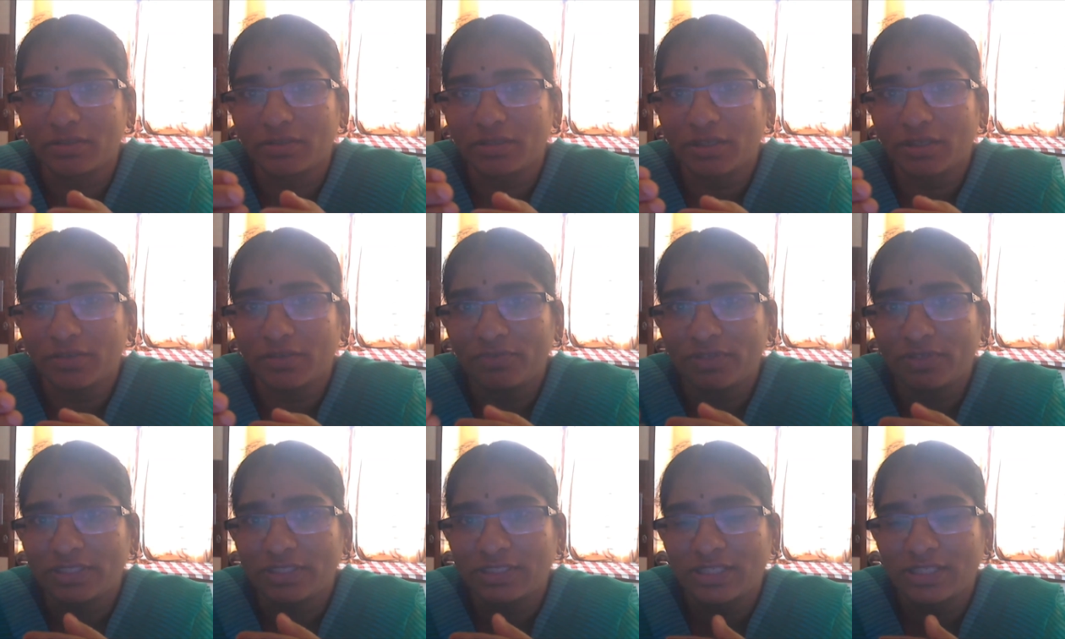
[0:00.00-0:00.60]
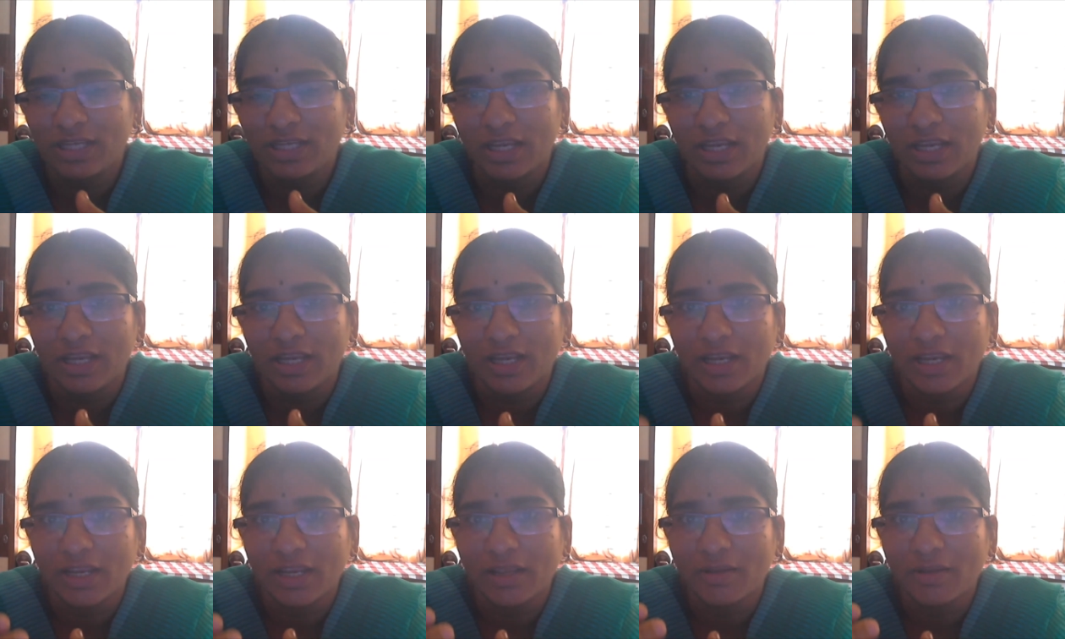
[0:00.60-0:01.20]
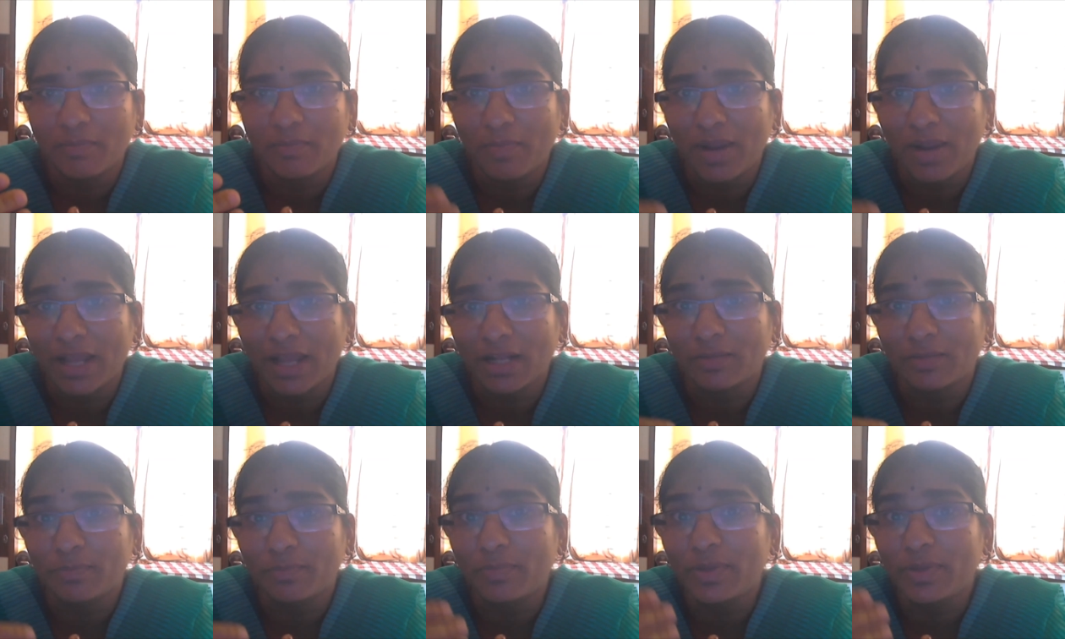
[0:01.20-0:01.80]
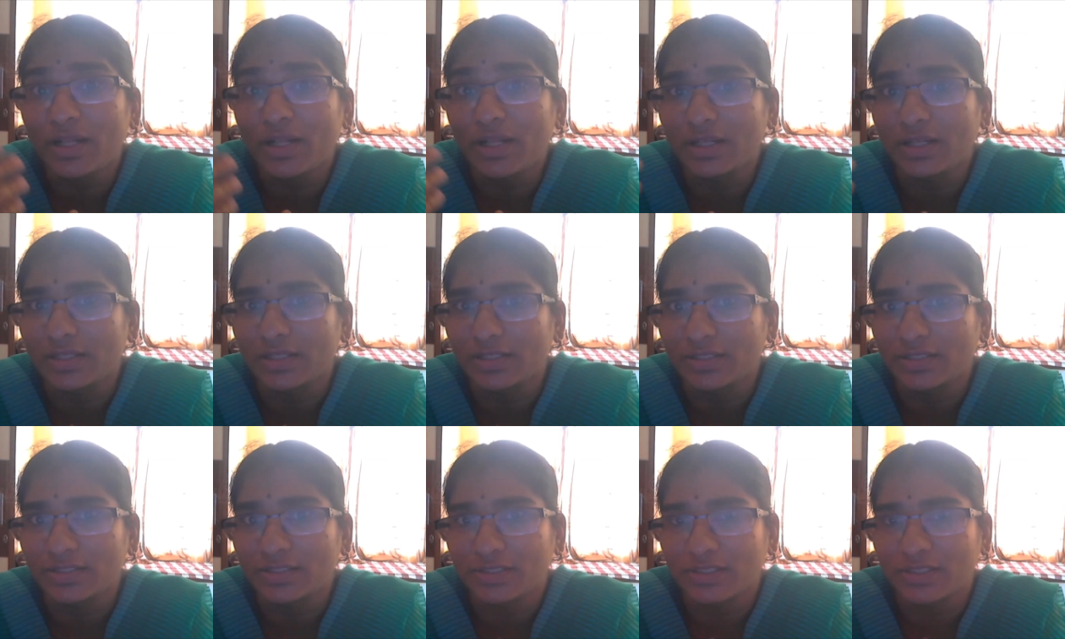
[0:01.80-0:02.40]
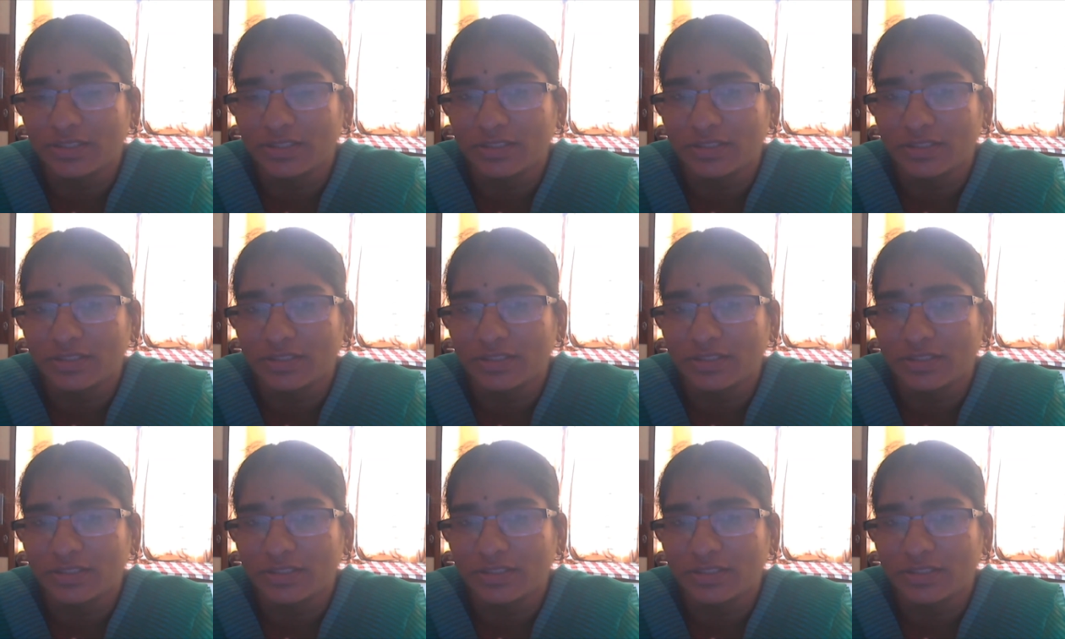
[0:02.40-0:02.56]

if we say blackbird,